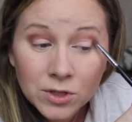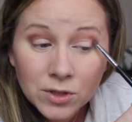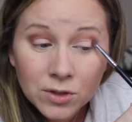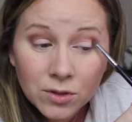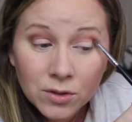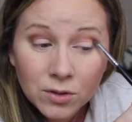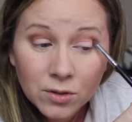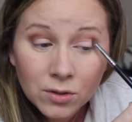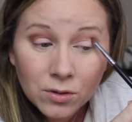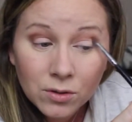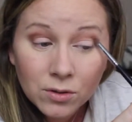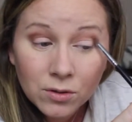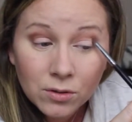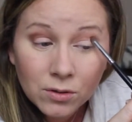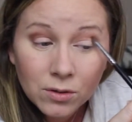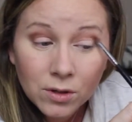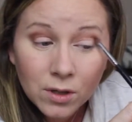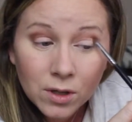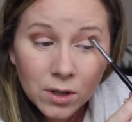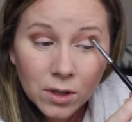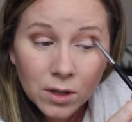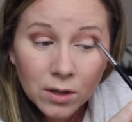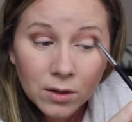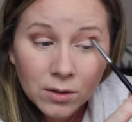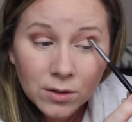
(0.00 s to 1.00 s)
to
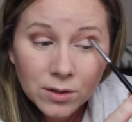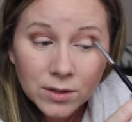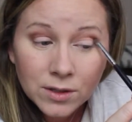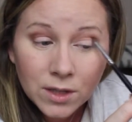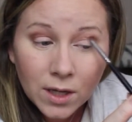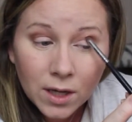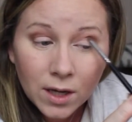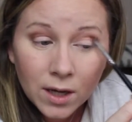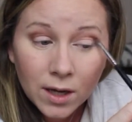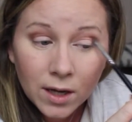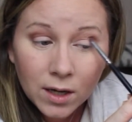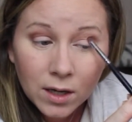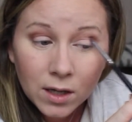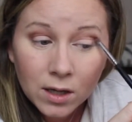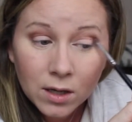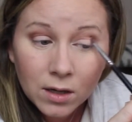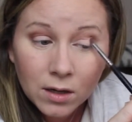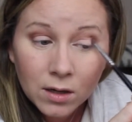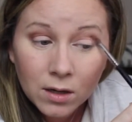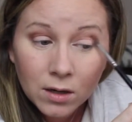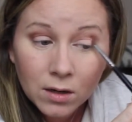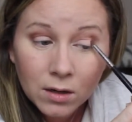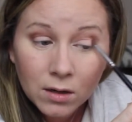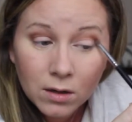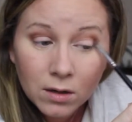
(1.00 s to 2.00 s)
the other side
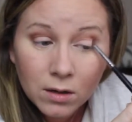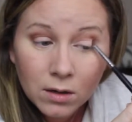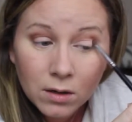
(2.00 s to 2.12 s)
here.